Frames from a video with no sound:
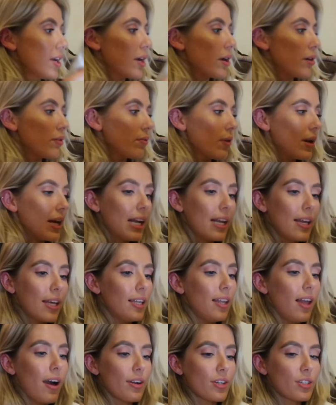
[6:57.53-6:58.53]
Aurelia
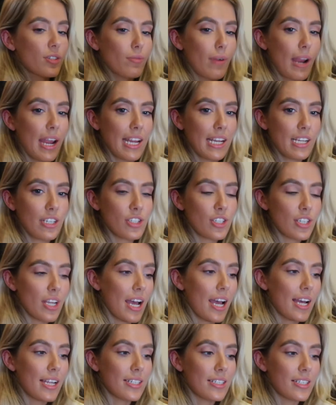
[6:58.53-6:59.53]
Luxe range,
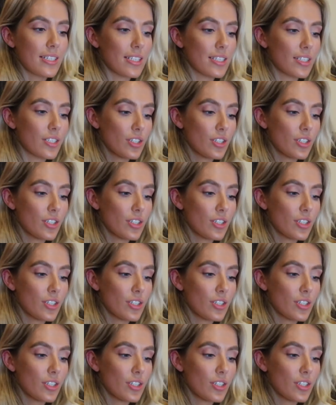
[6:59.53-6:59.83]
and